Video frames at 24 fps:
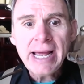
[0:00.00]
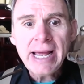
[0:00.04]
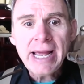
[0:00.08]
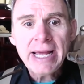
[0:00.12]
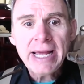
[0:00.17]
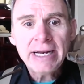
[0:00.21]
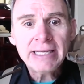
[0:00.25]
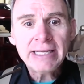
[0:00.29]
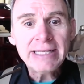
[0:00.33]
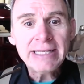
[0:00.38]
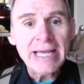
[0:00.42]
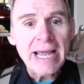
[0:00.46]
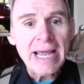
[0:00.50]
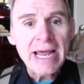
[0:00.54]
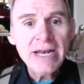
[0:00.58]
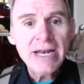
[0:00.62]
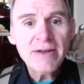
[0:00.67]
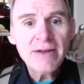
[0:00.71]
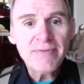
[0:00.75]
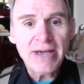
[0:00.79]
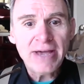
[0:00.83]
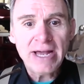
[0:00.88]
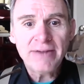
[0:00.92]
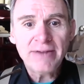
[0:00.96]
And at the end
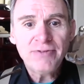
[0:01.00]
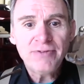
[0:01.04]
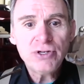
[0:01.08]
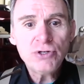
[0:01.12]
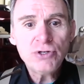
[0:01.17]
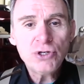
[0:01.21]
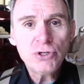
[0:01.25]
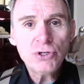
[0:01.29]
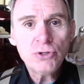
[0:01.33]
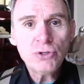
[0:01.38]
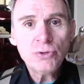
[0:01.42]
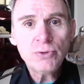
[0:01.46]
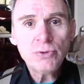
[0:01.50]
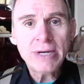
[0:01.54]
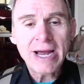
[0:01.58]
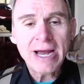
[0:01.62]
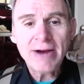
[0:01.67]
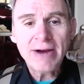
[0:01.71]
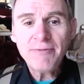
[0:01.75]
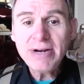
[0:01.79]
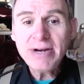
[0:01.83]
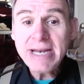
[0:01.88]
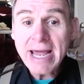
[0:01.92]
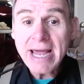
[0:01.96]
of that, if you do
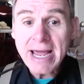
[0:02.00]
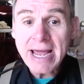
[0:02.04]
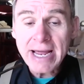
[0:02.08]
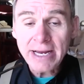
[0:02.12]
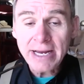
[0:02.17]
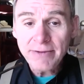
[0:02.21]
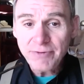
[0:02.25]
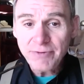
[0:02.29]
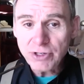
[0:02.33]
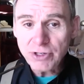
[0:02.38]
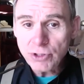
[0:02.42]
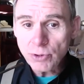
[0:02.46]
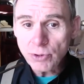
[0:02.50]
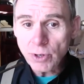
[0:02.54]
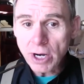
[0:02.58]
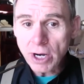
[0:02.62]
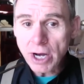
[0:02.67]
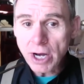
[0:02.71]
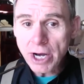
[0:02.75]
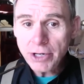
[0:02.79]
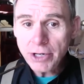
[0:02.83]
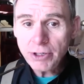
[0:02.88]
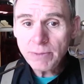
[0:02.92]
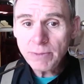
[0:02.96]
every day, if you do
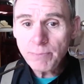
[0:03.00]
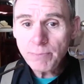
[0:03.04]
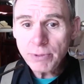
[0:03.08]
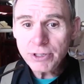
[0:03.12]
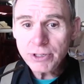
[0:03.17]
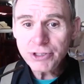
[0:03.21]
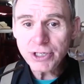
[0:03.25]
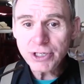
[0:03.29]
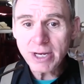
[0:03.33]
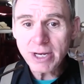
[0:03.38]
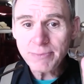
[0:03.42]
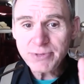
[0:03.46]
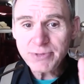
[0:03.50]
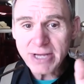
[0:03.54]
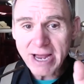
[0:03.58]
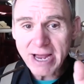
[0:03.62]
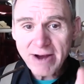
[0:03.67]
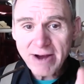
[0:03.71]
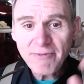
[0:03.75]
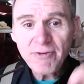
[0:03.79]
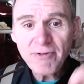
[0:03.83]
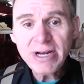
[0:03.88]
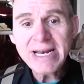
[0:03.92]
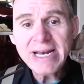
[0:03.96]
100 push-ups
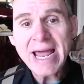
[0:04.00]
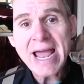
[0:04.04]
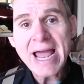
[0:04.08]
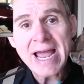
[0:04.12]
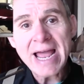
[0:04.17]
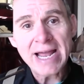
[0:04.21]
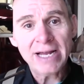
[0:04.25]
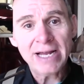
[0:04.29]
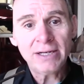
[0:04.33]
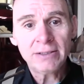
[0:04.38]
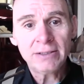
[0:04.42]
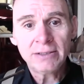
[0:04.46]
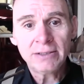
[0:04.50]
every day,